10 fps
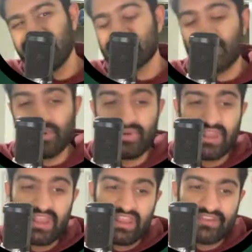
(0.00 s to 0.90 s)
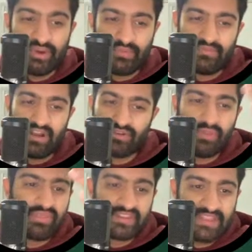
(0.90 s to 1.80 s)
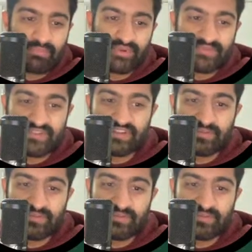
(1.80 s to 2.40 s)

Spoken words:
So, I don't think that Brimson's